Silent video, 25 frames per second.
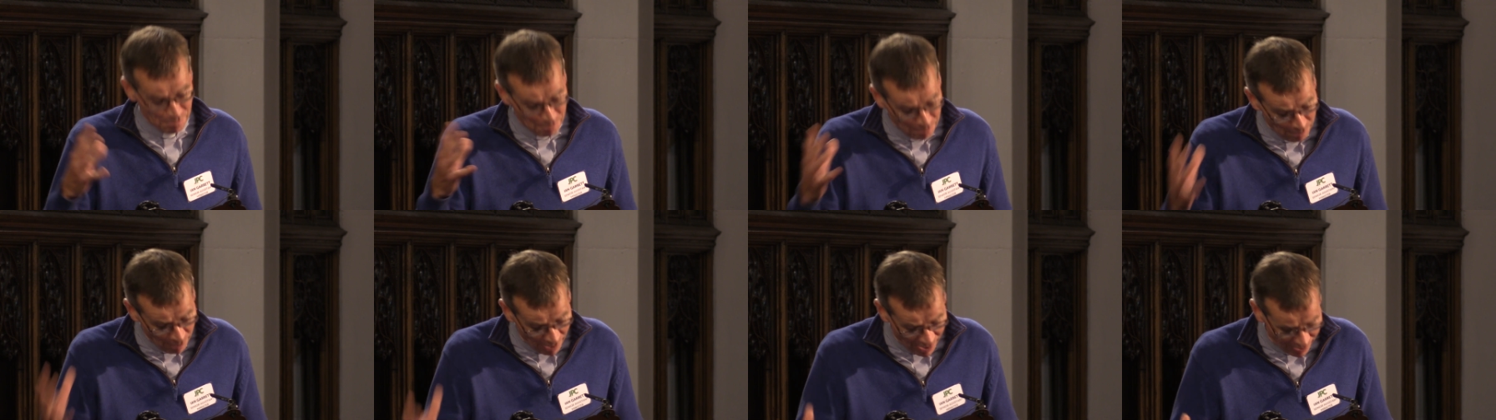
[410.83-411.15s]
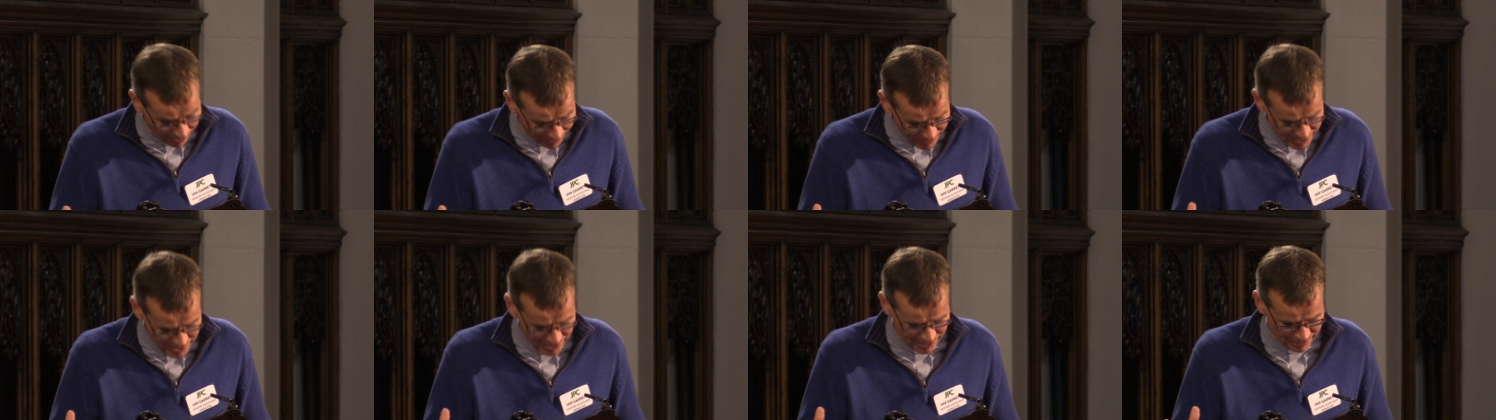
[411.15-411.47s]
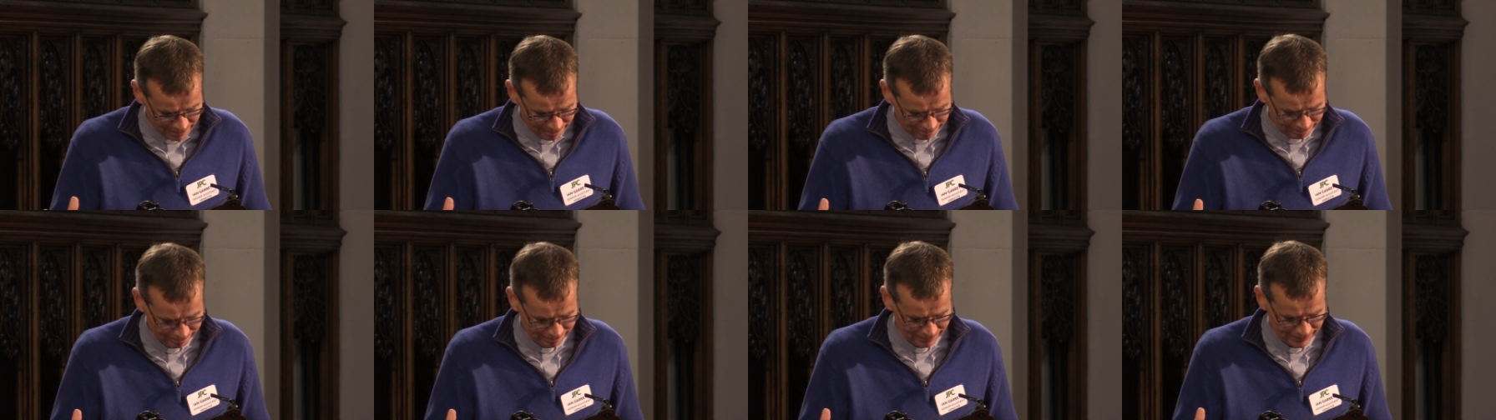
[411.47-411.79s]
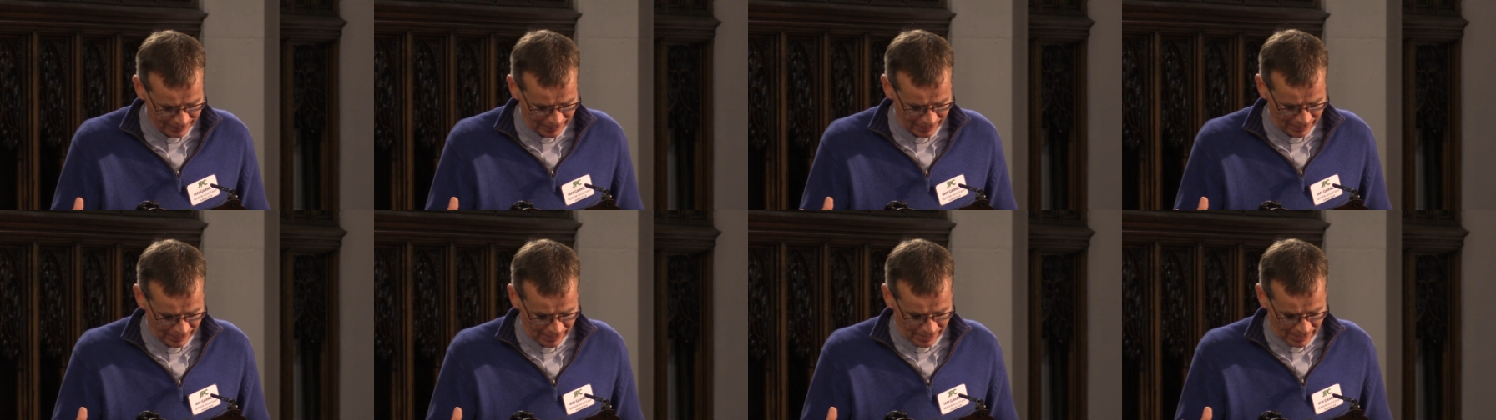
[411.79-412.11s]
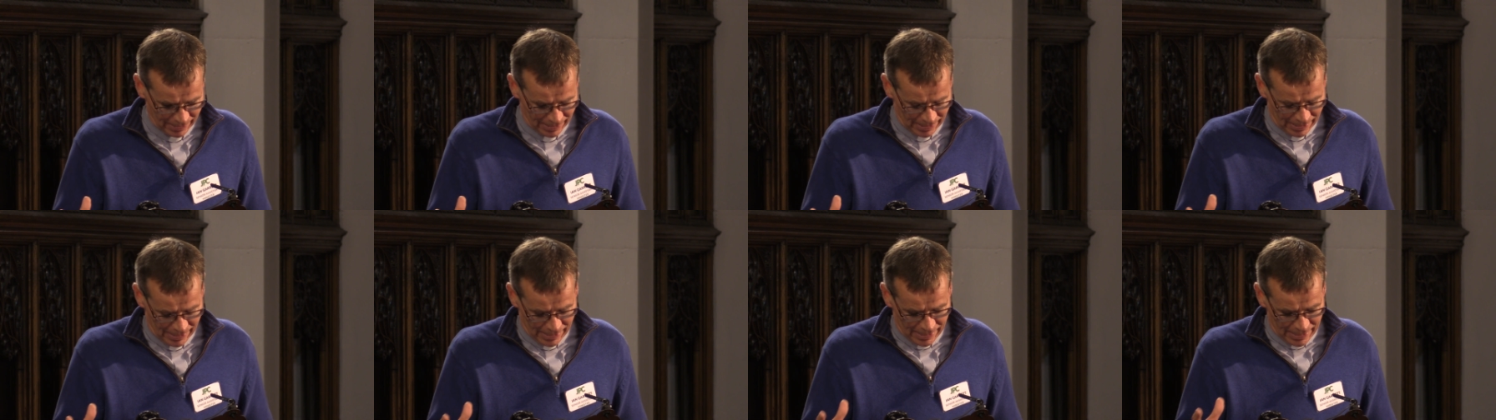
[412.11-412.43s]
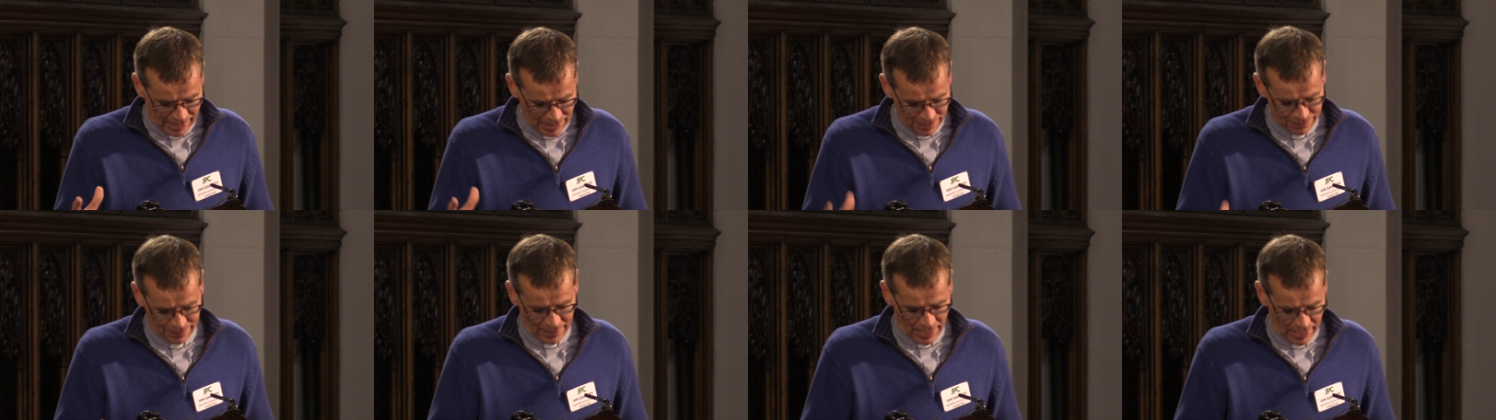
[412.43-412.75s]
But
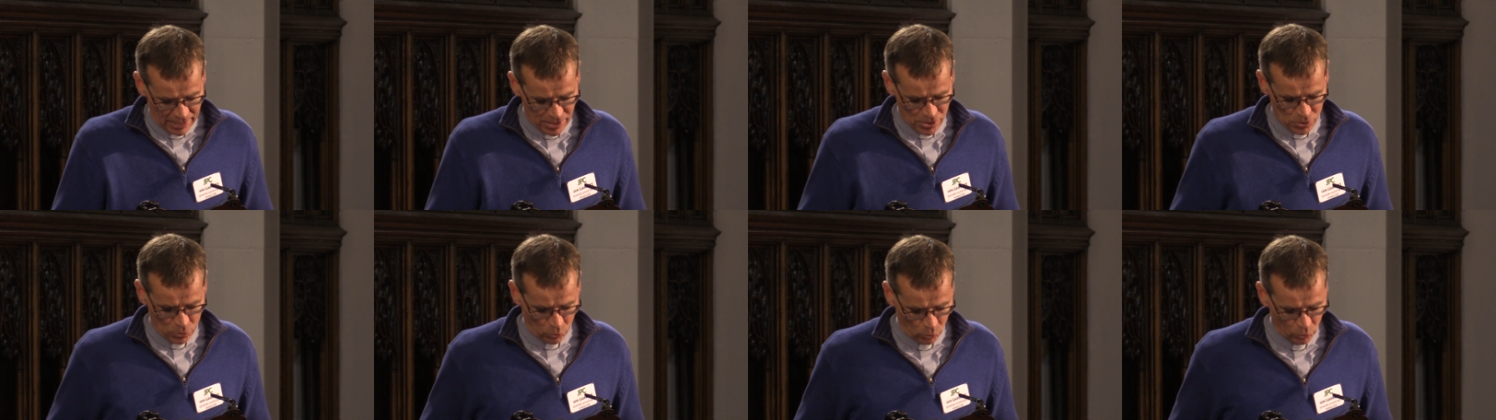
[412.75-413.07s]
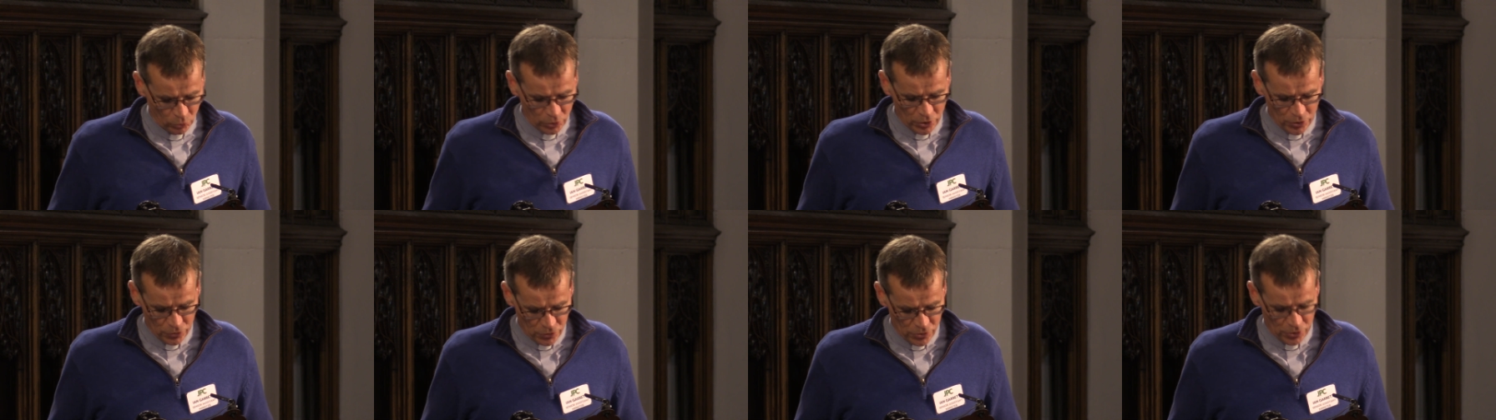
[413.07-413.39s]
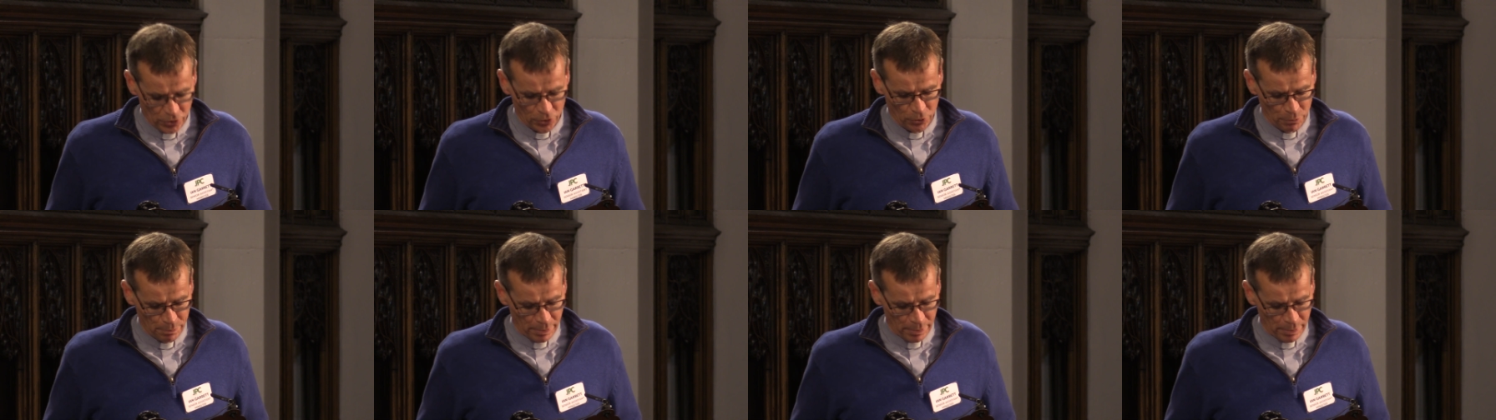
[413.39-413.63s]
if that is all you do,